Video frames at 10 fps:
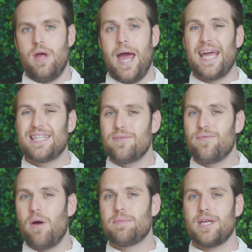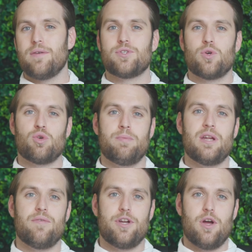85% of social
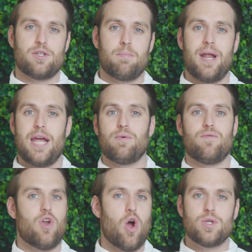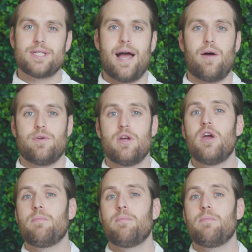media videos are played with no sound,